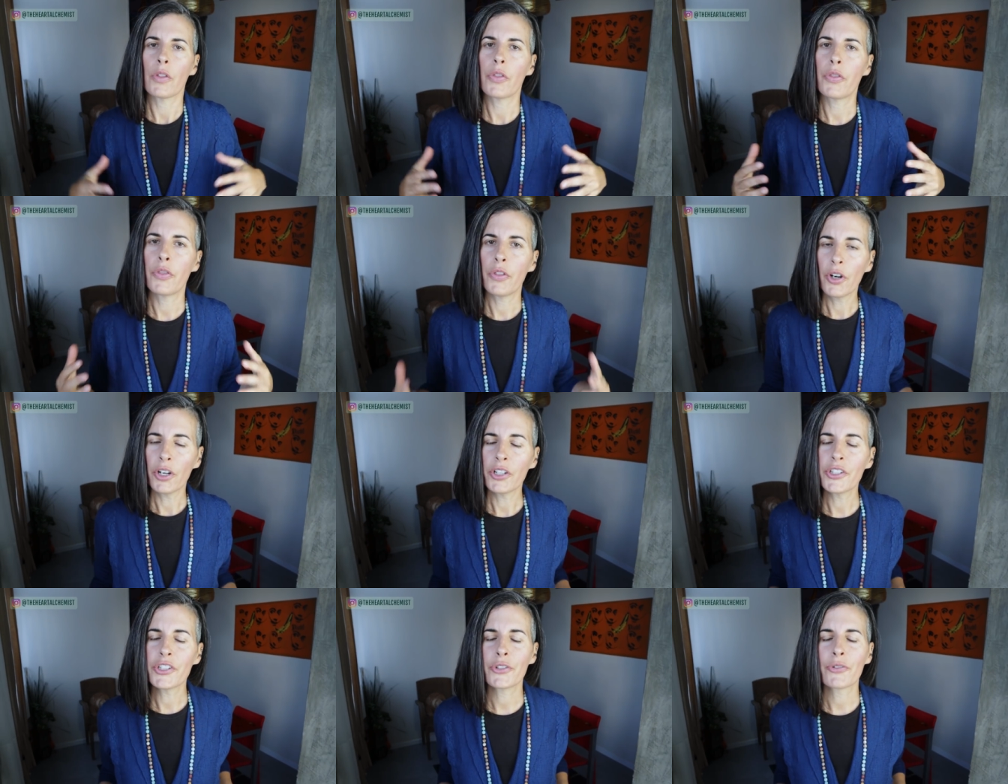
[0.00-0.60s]
The
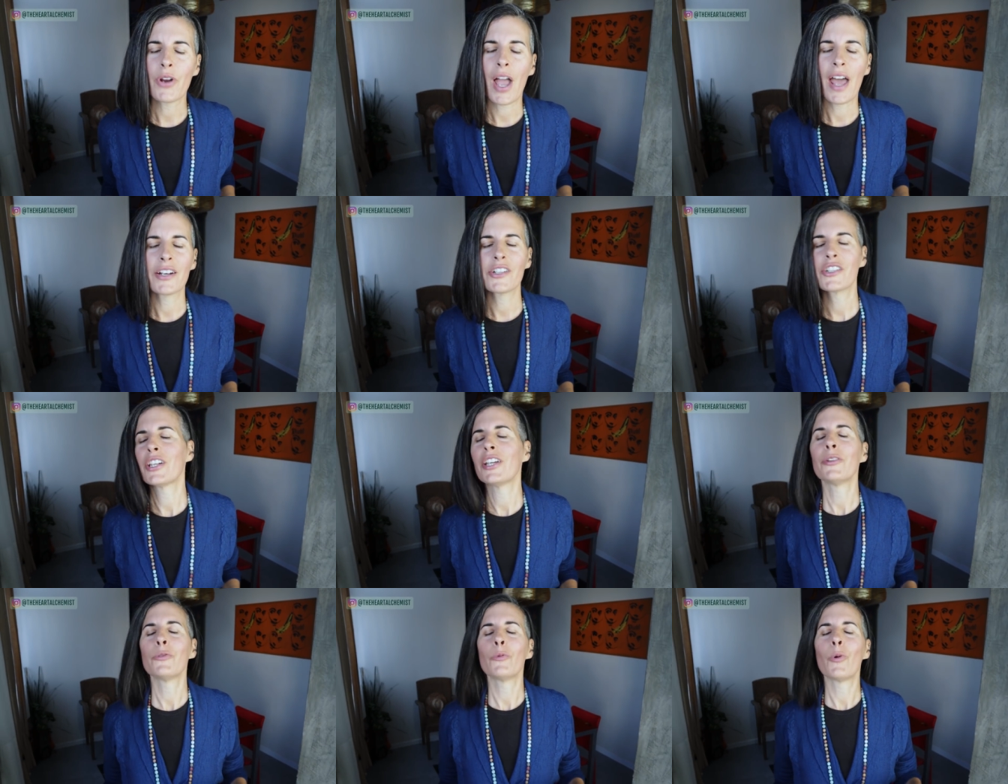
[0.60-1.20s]
third
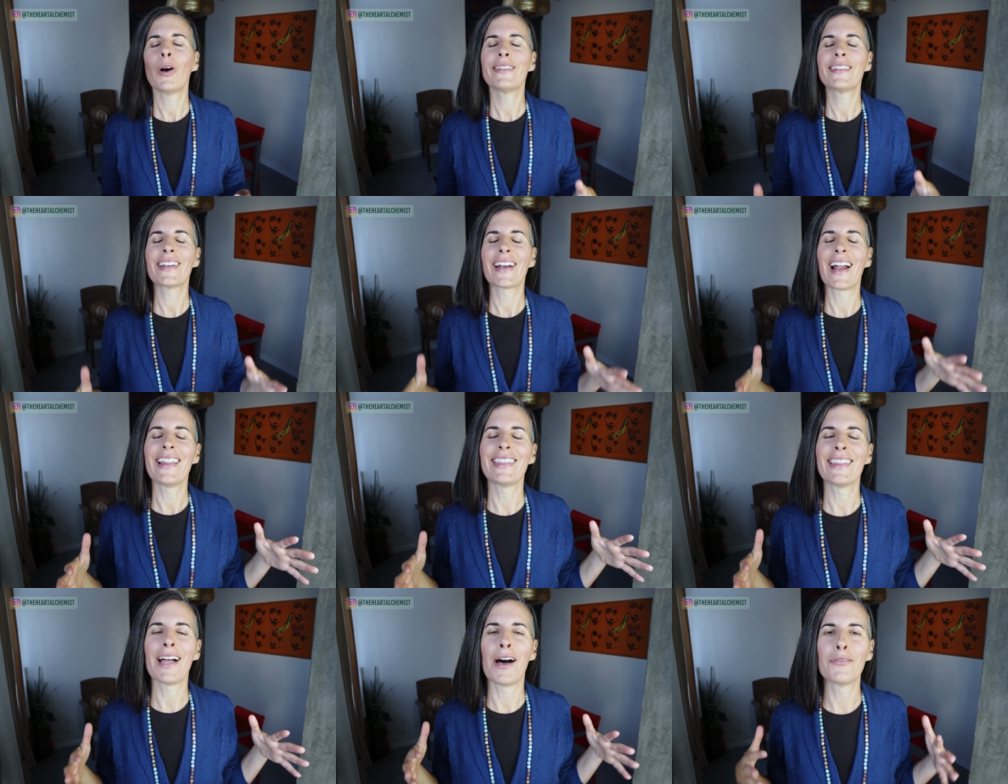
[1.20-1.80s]
strategy and one that
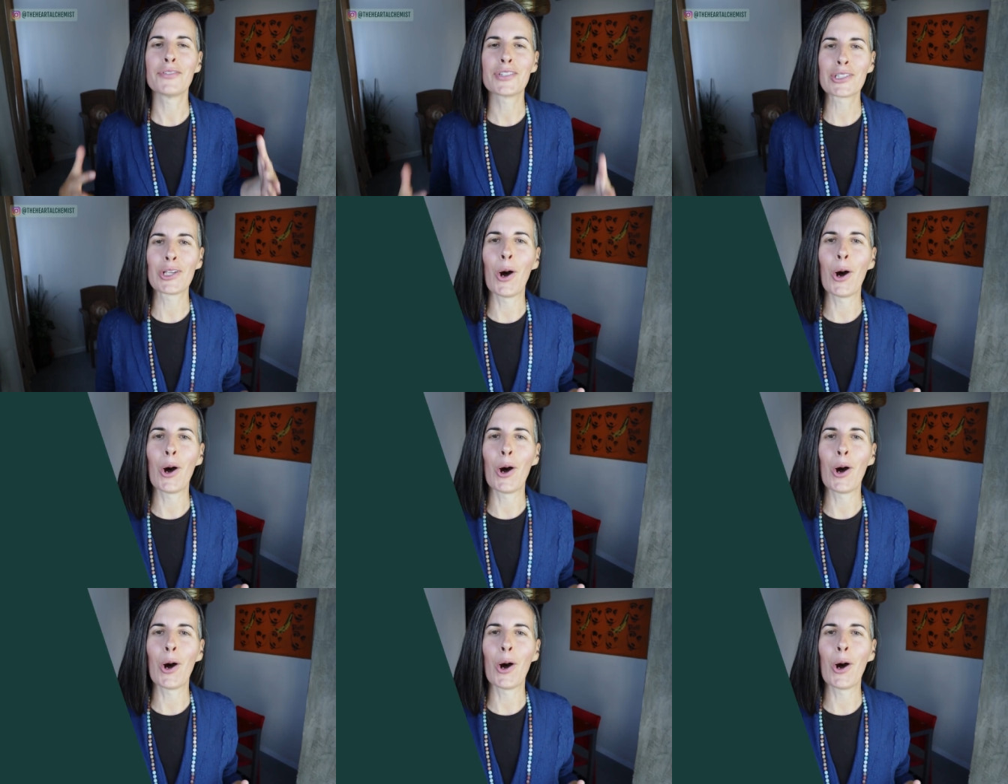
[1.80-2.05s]
I love